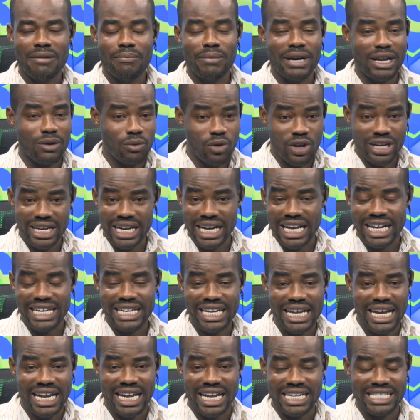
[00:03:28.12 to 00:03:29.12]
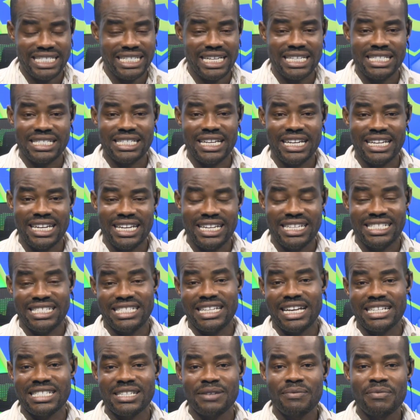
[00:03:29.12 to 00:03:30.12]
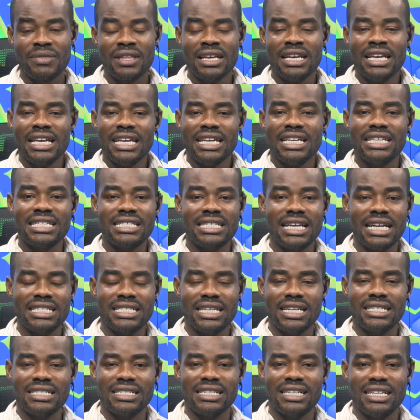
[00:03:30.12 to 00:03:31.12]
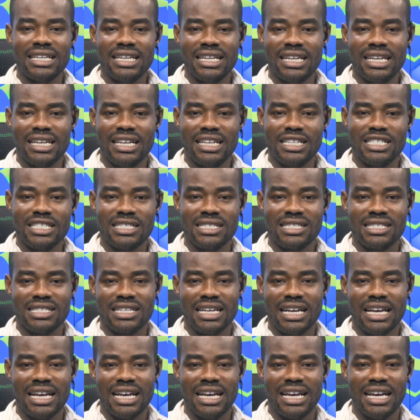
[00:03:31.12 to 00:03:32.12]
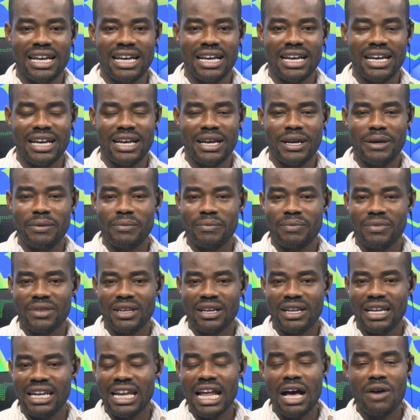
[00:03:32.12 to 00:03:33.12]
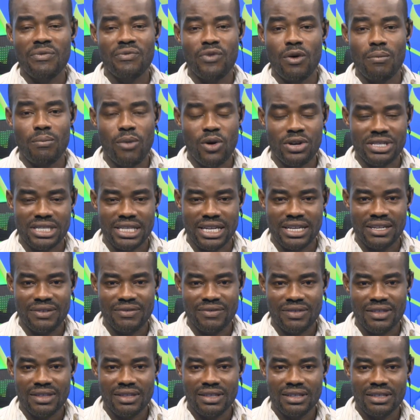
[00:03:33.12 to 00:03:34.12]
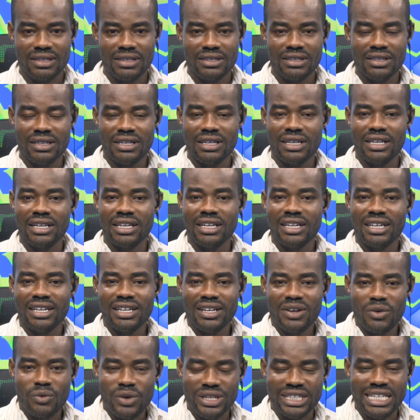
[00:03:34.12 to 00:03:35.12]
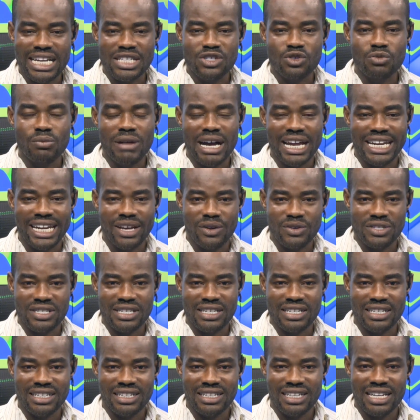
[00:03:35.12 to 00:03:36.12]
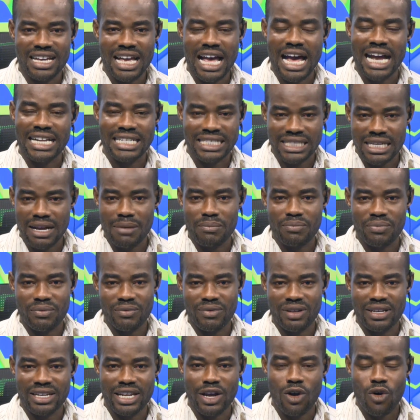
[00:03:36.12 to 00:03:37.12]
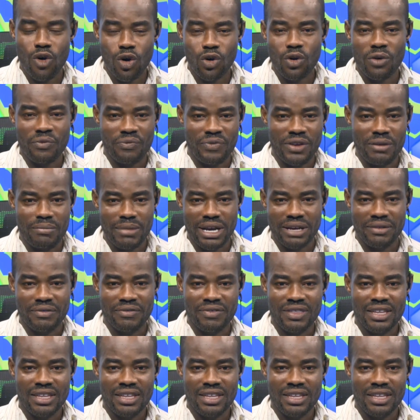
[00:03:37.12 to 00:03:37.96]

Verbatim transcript: But what the dad has just said is that he started his uh, love for boxing with Azuma Nelson, a champ, the Hall of Famer.